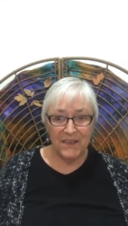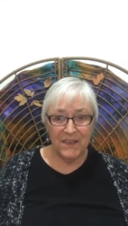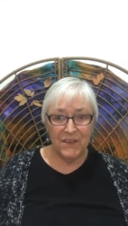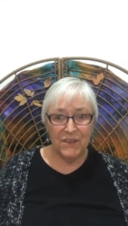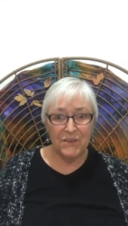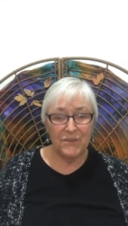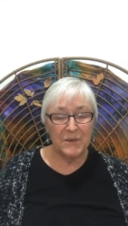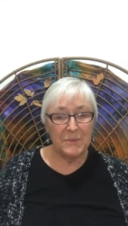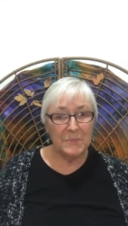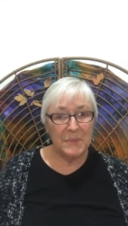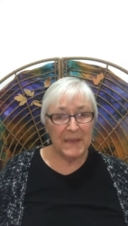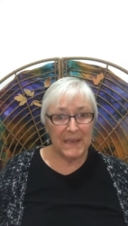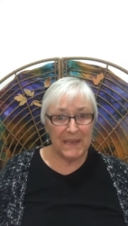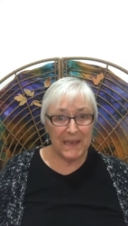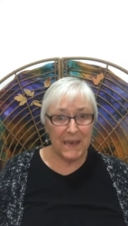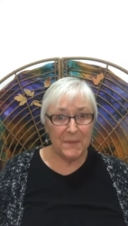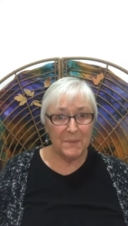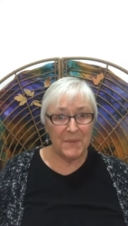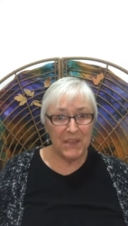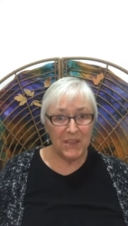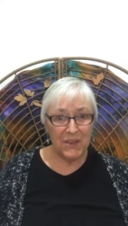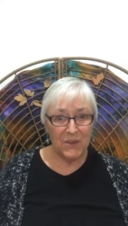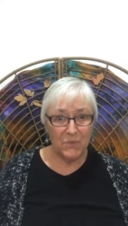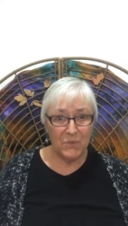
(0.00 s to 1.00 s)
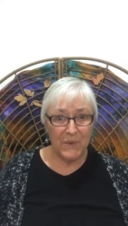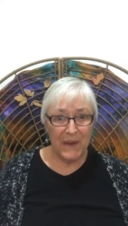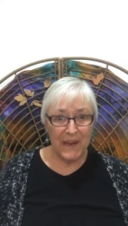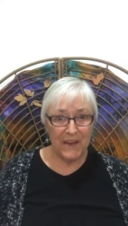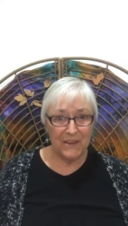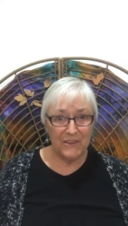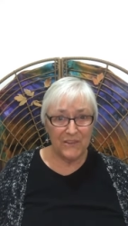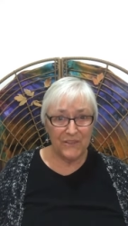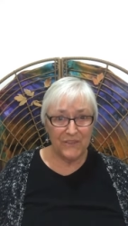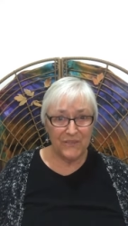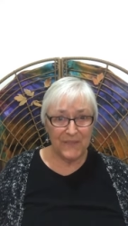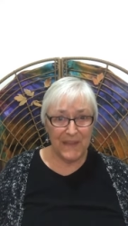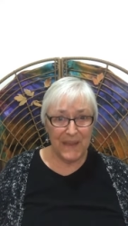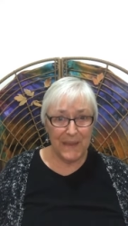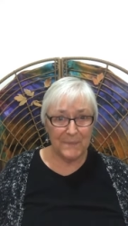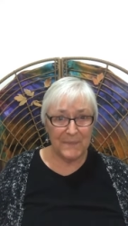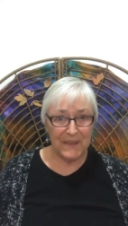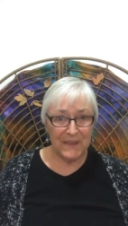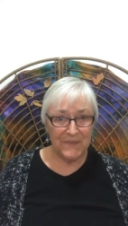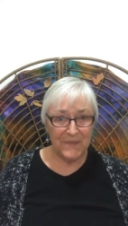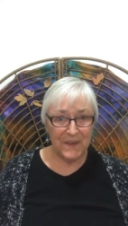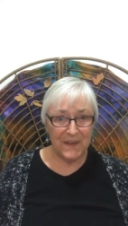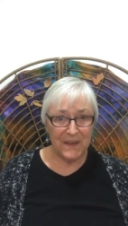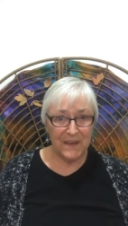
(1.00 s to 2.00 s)
who are becoming aware of
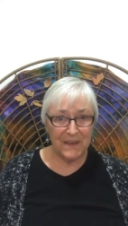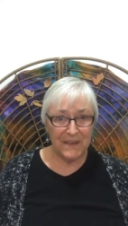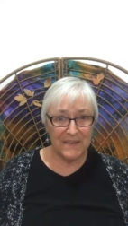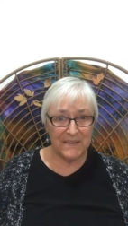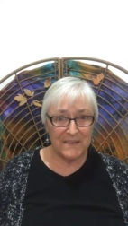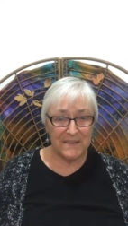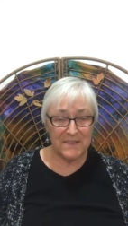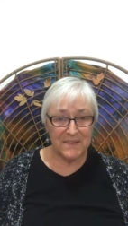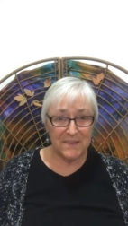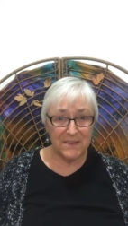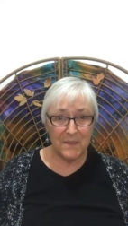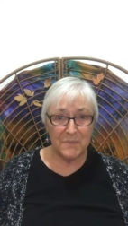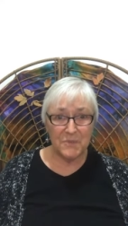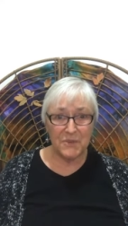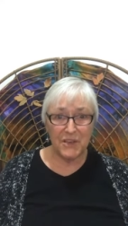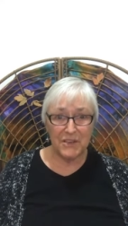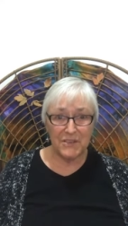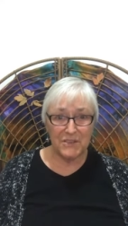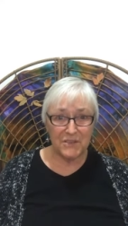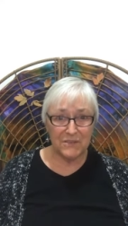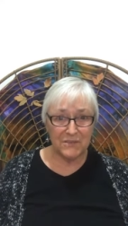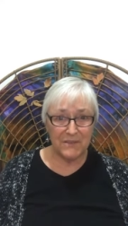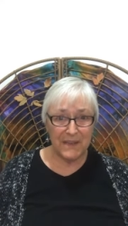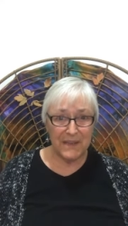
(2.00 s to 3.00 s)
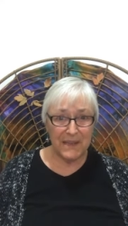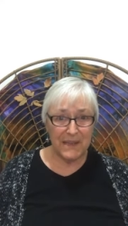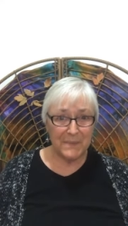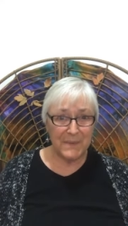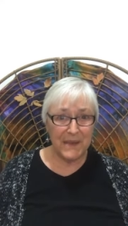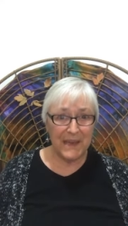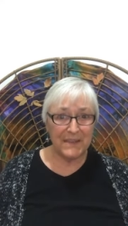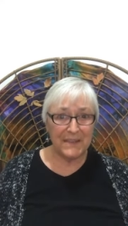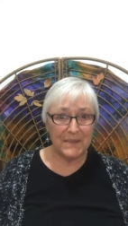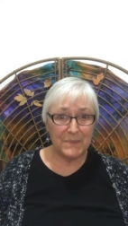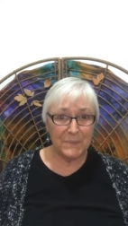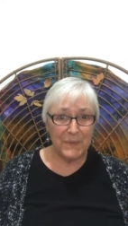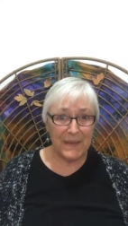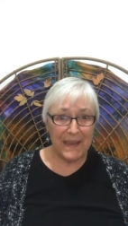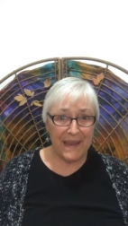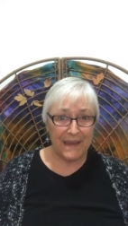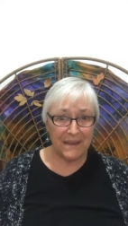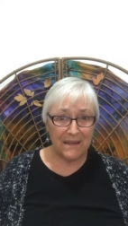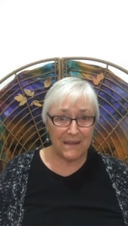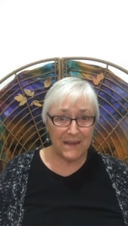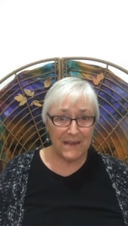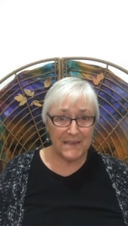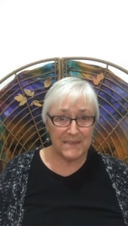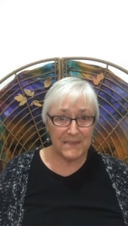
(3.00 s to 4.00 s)
family violence. And I'm not talking about the black
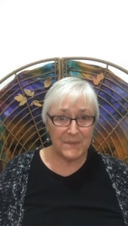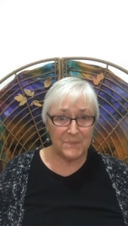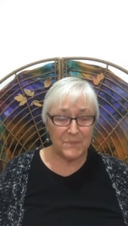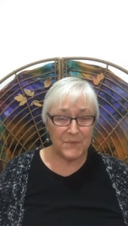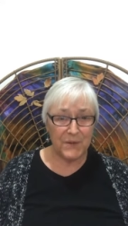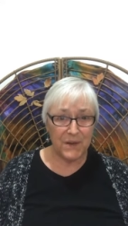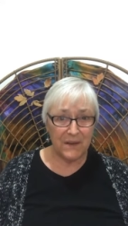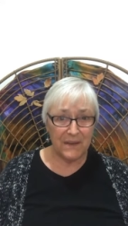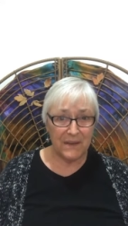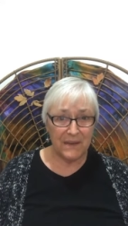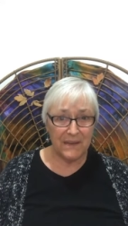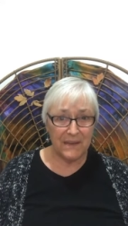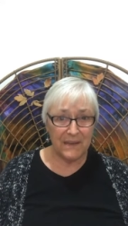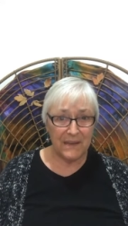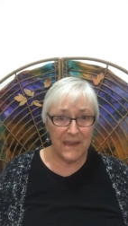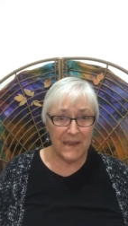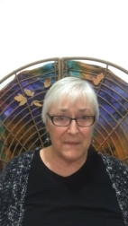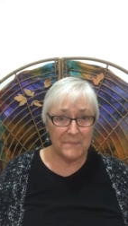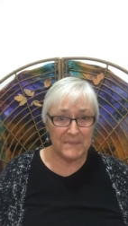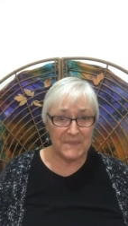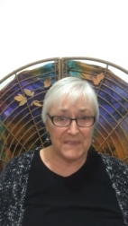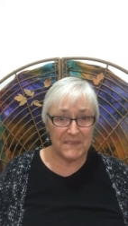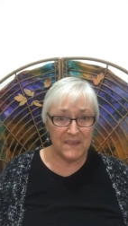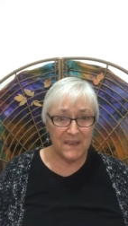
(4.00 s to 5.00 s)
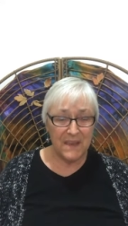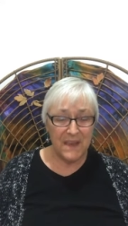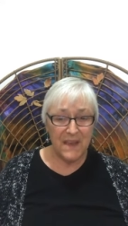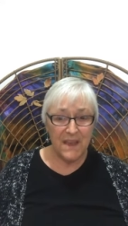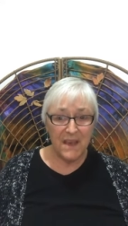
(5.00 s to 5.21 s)
eyes and broken limbs.